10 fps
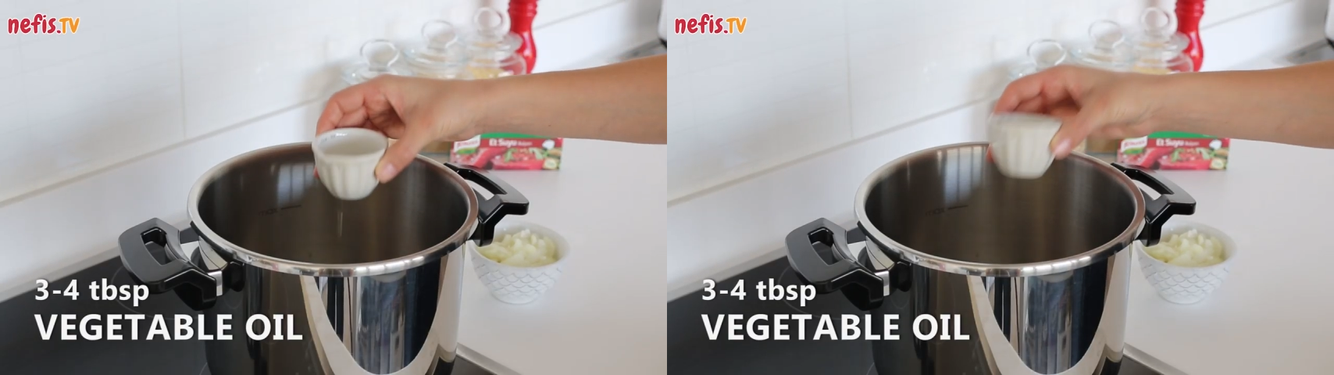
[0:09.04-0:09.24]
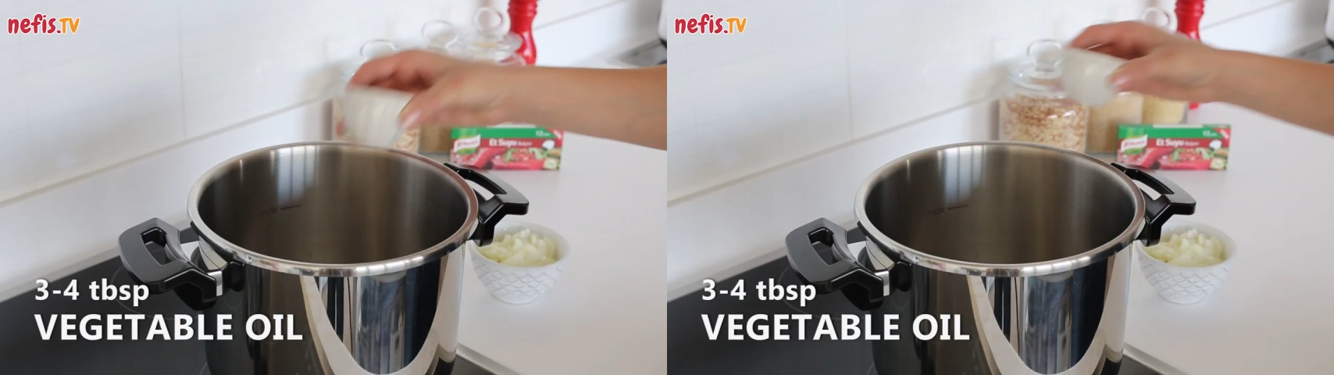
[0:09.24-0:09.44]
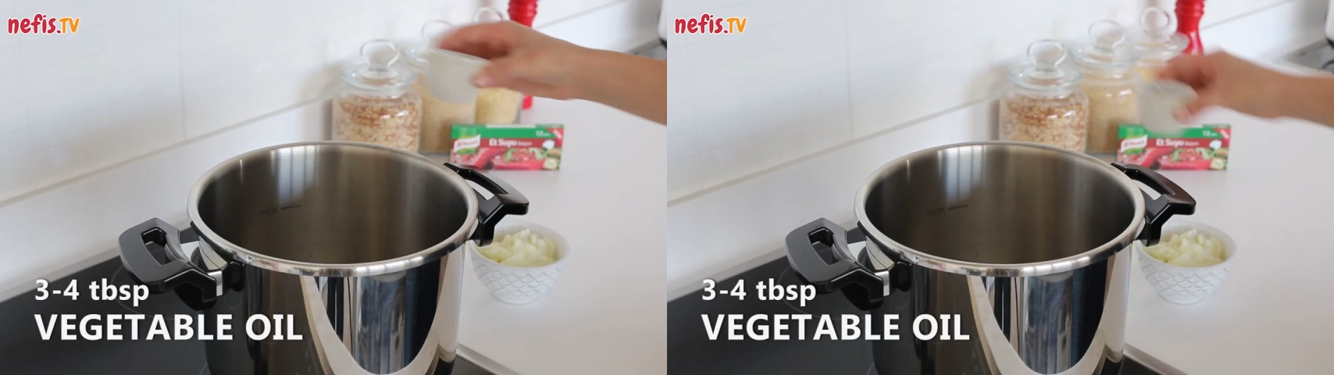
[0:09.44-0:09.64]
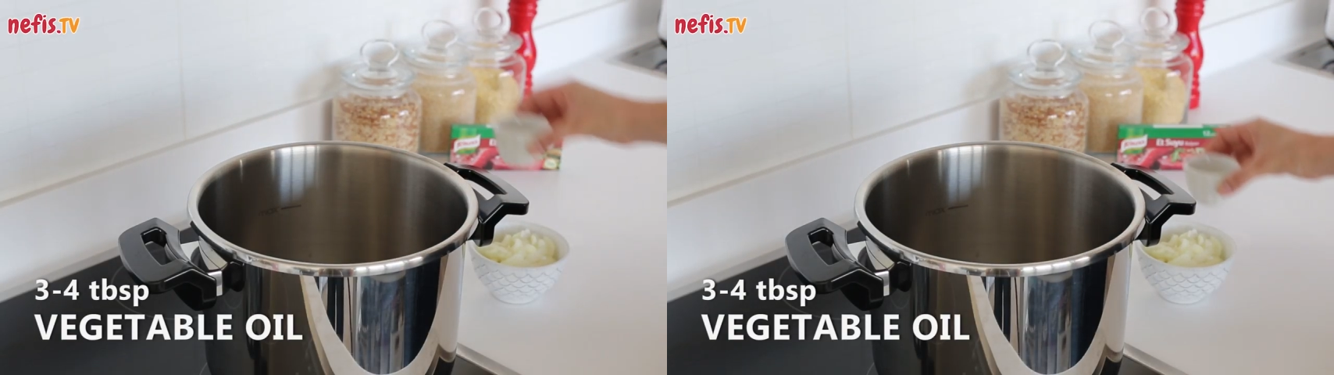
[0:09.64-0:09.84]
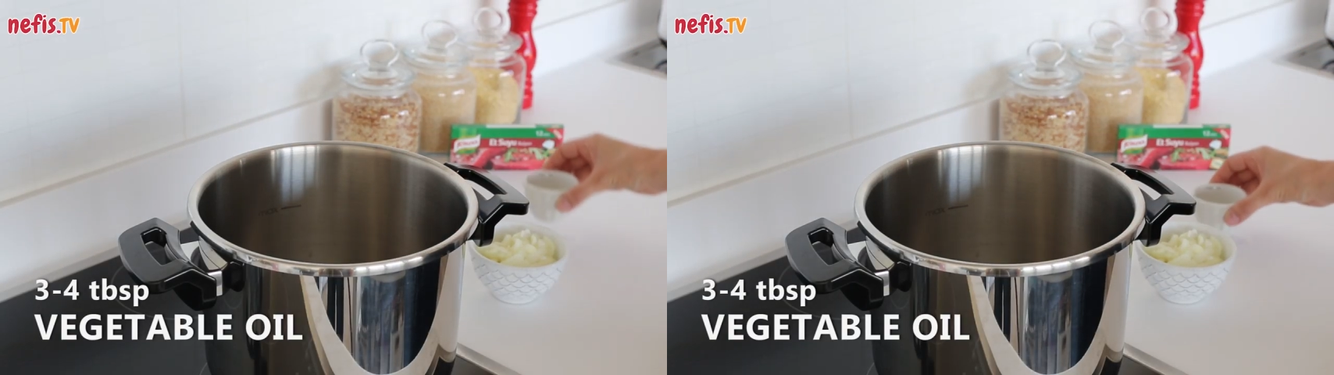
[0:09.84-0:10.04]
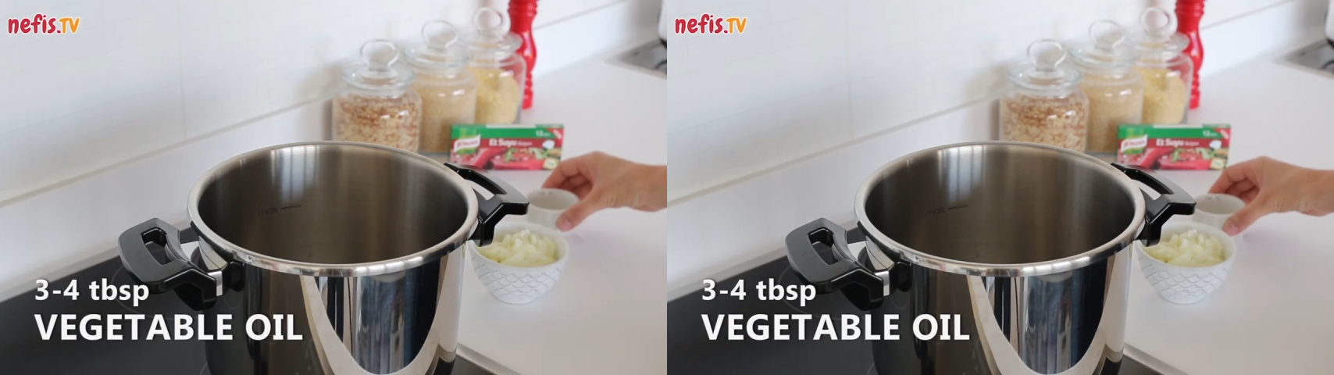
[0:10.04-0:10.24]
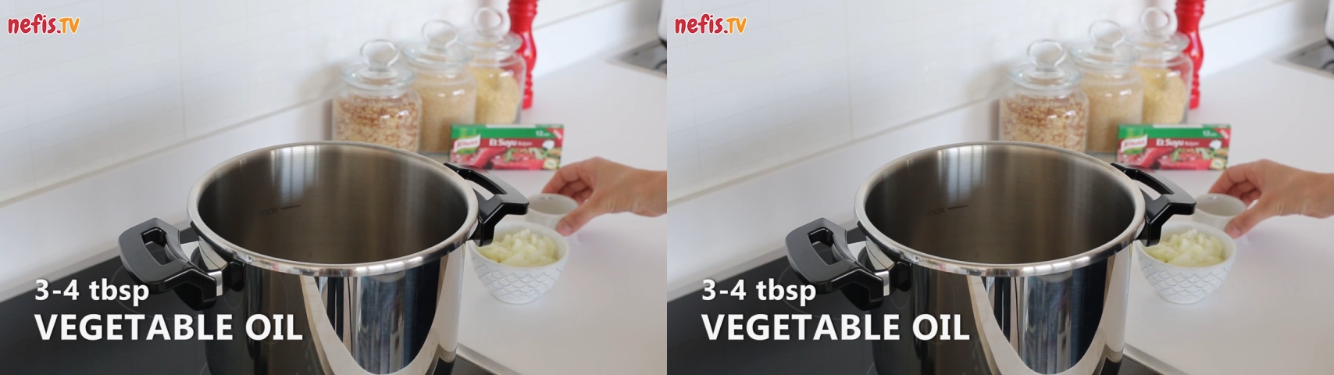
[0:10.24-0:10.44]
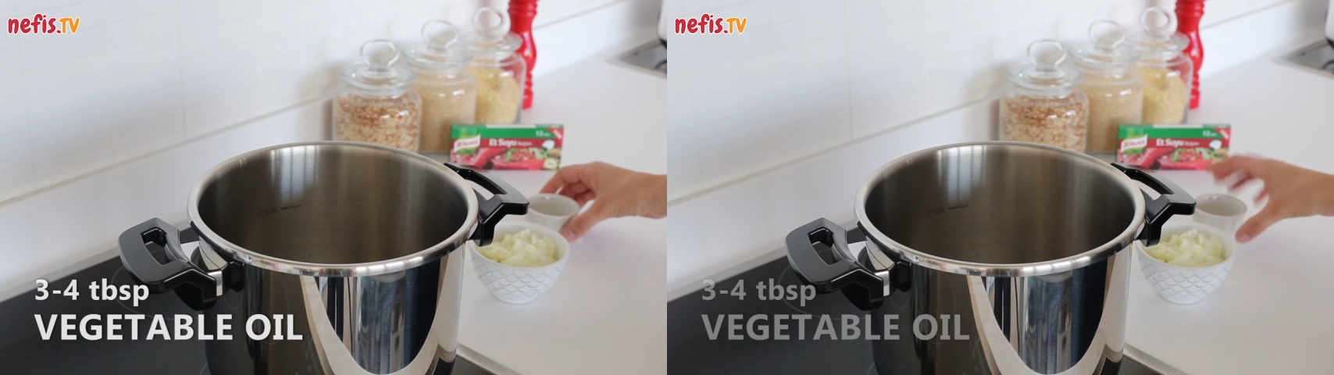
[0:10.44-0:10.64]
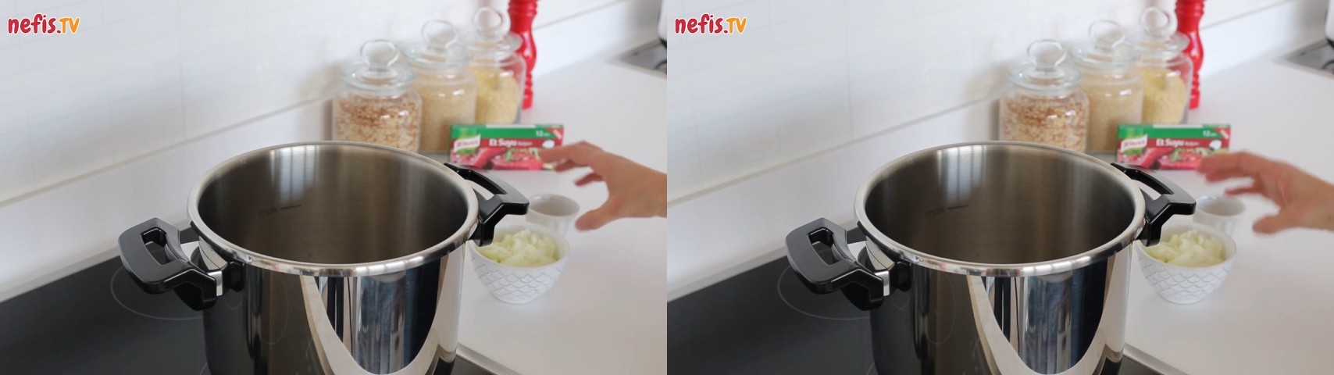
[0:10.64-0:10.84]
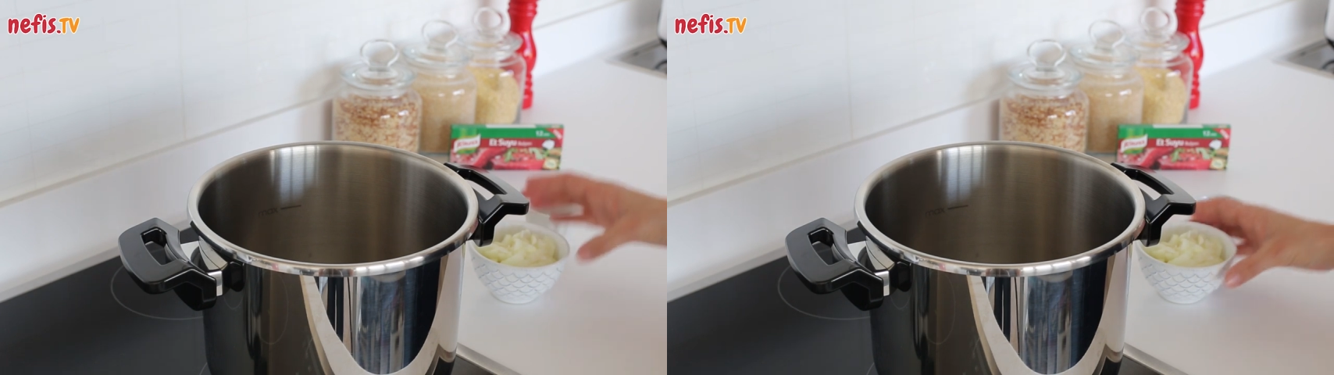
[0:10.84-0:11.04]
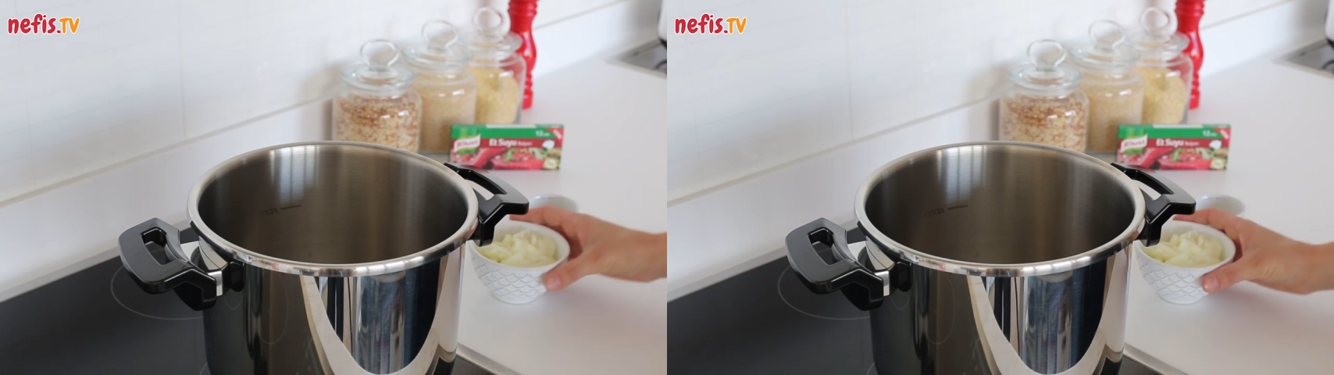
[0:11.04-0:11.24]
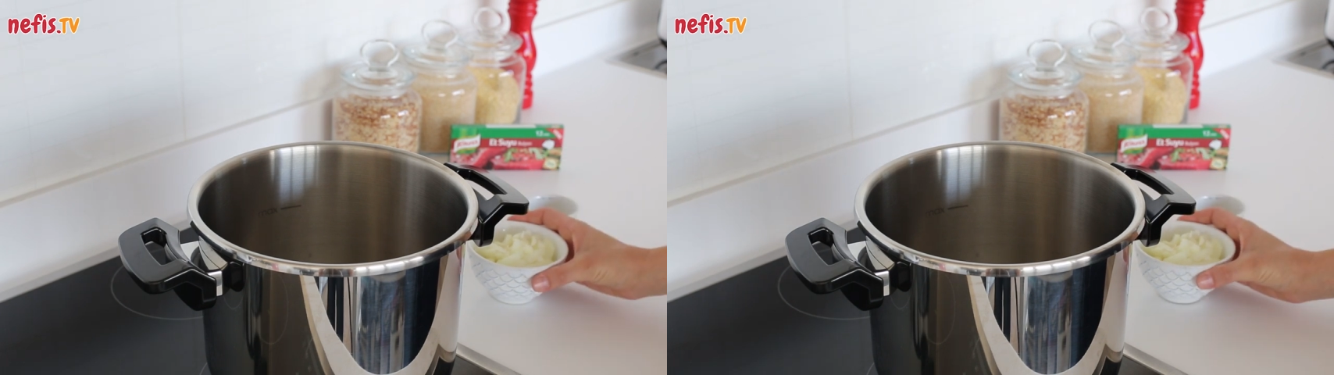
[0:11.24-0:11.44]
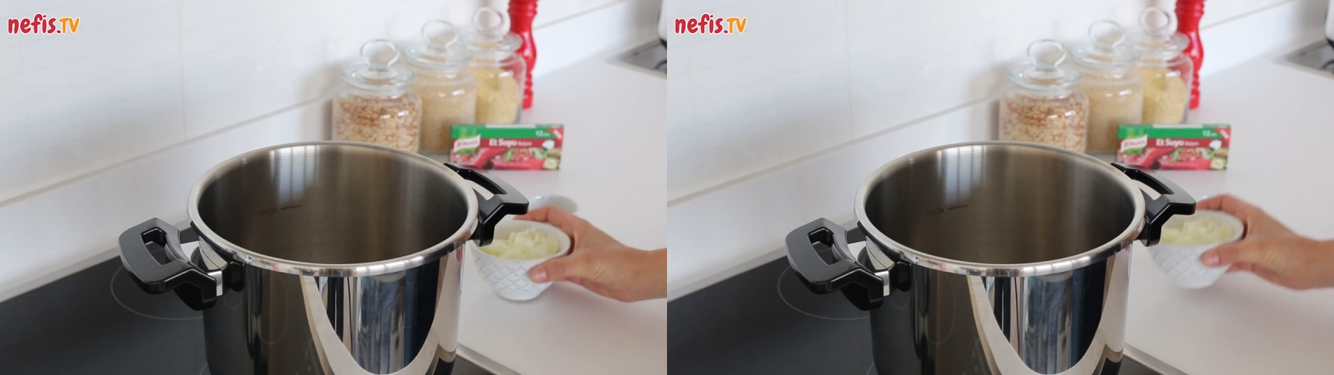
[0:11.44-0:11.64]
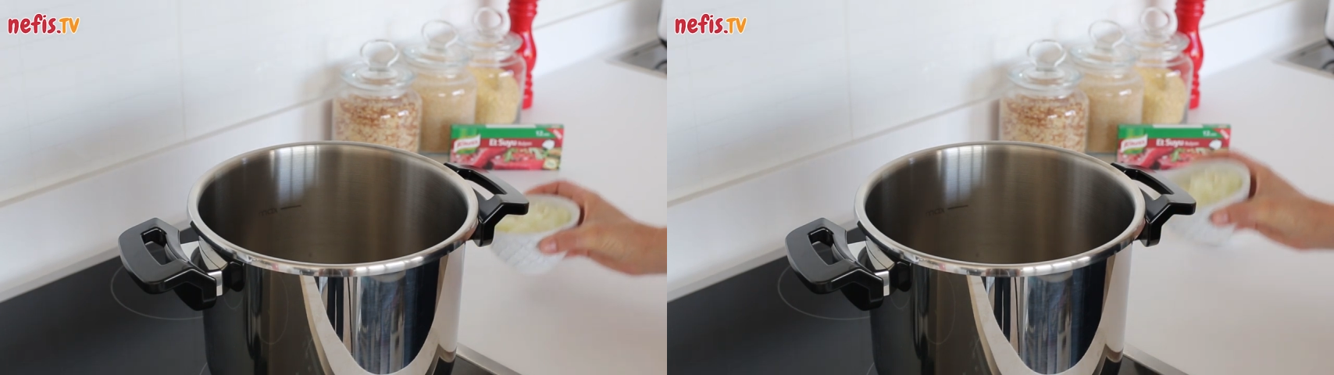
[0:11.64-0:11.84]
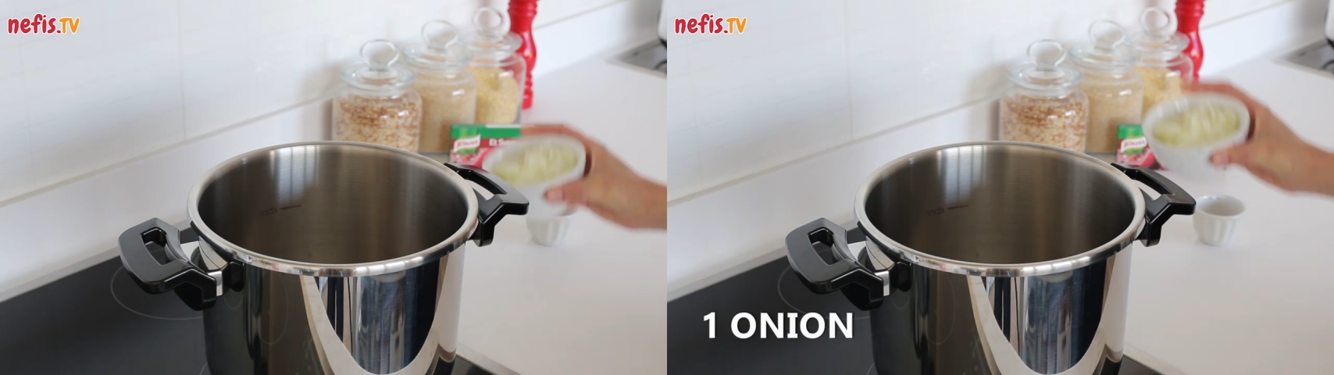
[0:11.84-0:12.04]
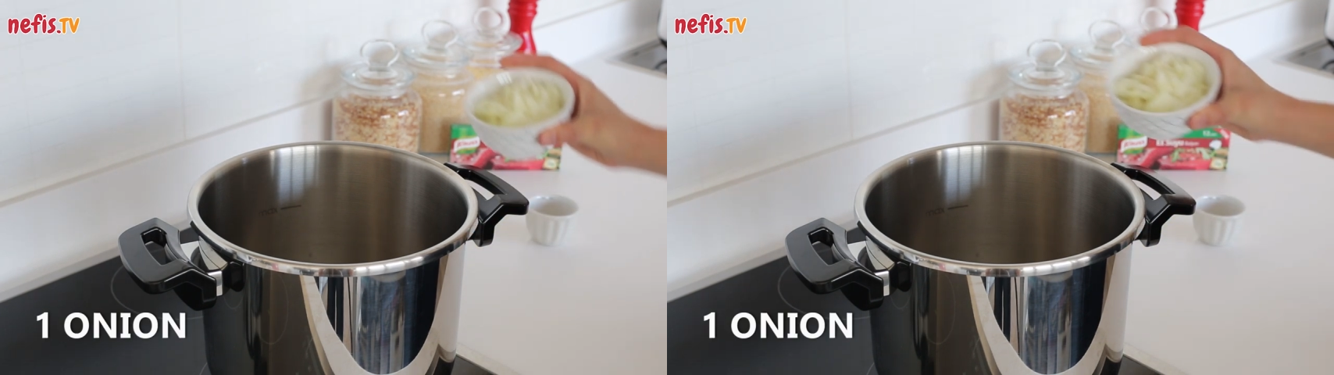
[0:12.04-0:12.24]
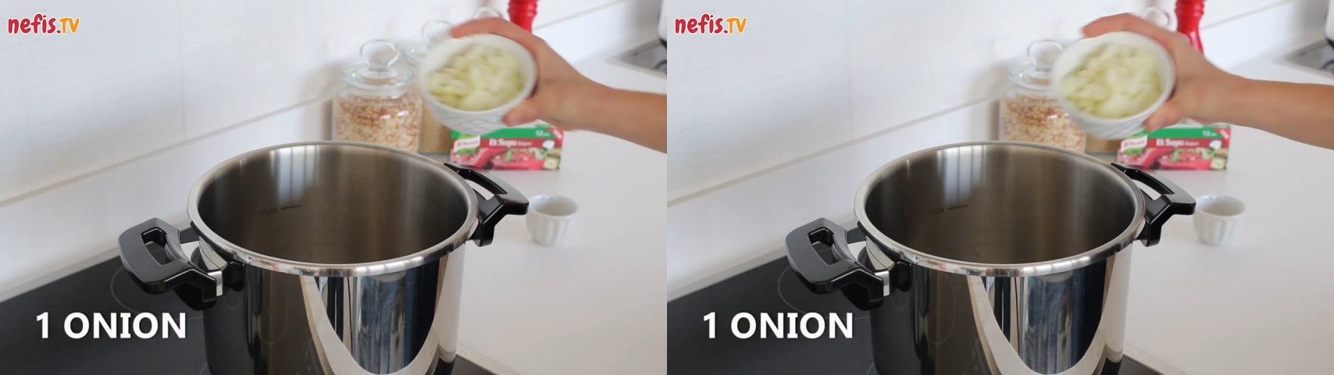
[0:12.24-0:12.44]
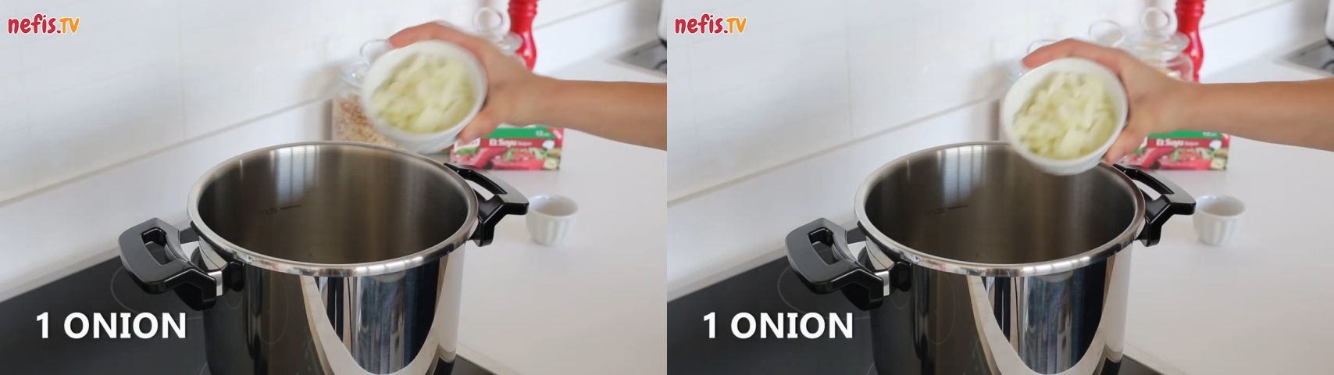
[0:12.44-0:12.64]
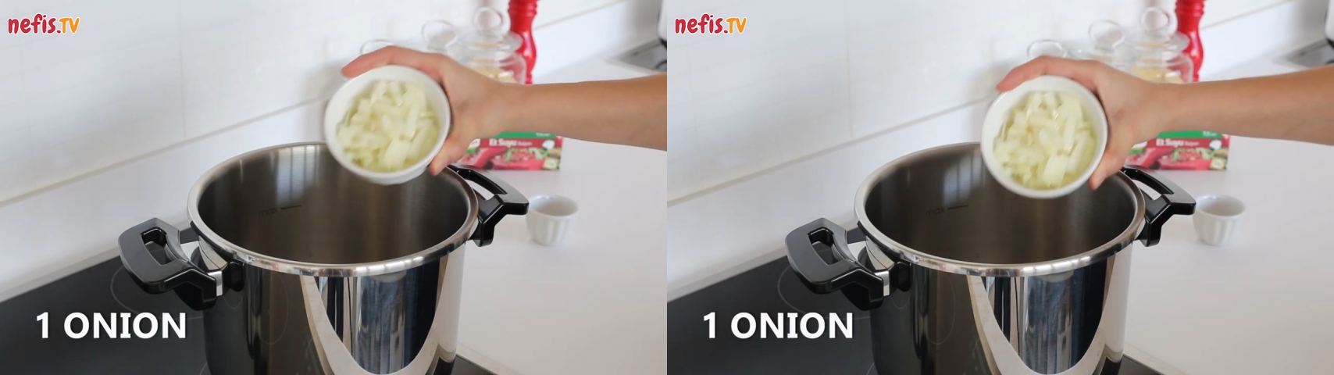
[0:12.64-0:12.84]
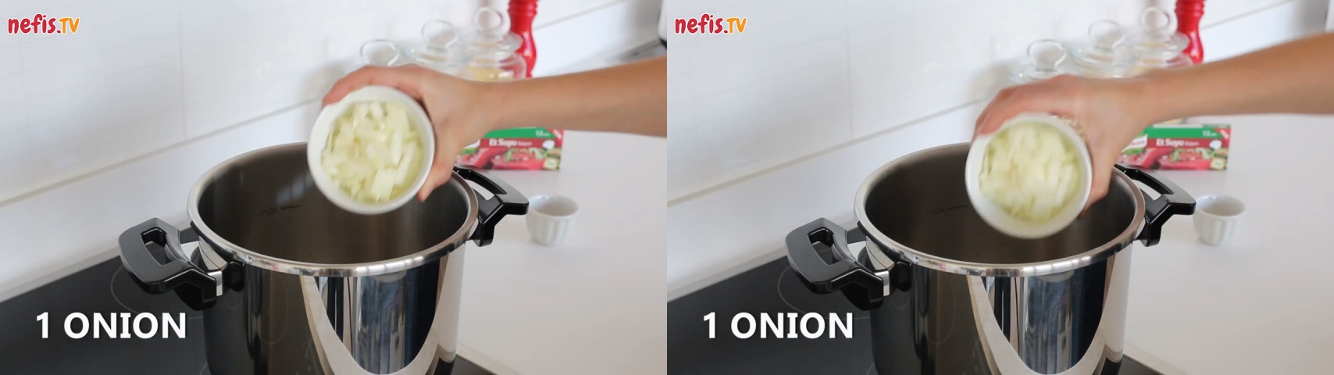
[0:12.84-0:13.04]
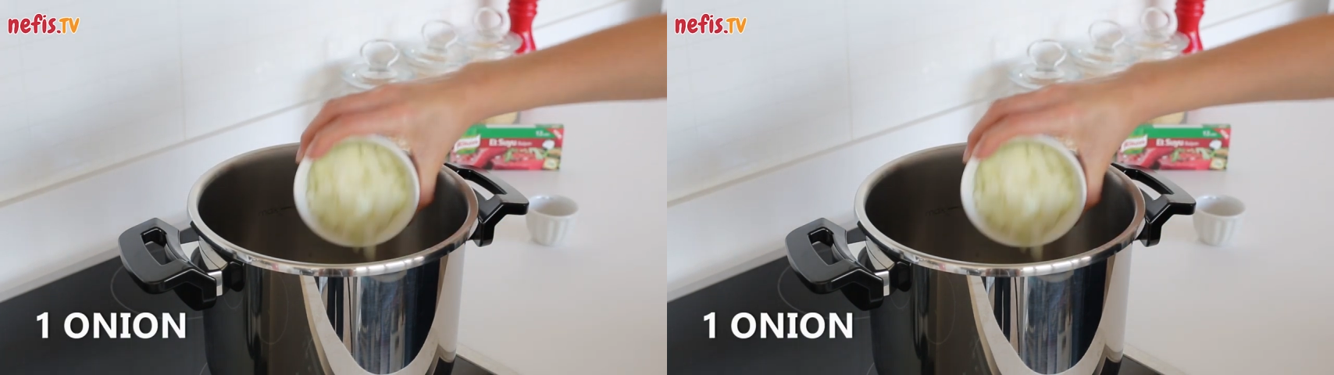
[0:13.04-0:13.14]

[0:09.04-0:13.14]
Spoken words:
(no speaker visible)